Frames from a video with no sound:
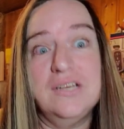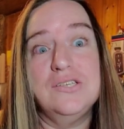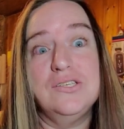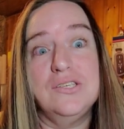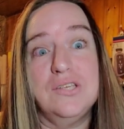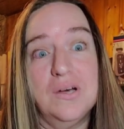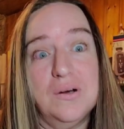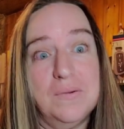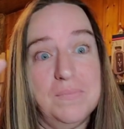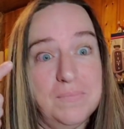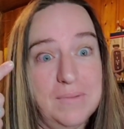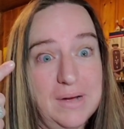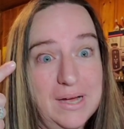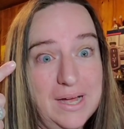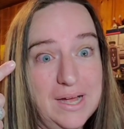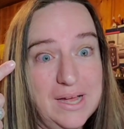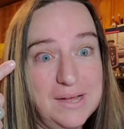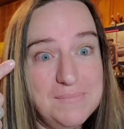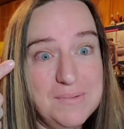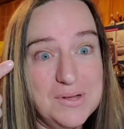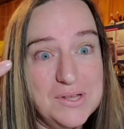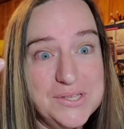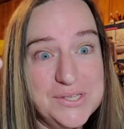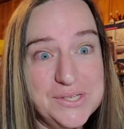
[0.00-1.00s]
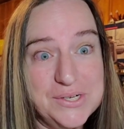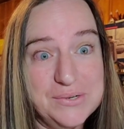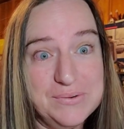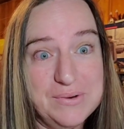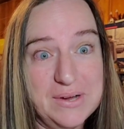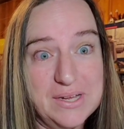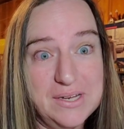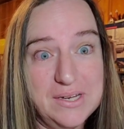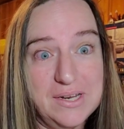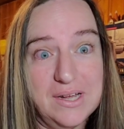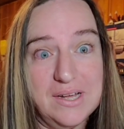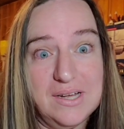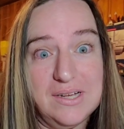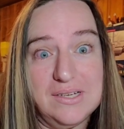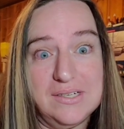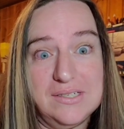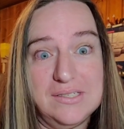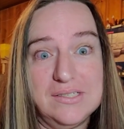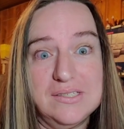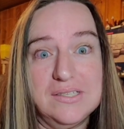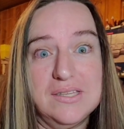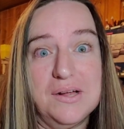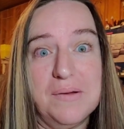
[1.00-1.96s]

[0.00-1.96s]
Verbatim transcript: So my eyeballs are red because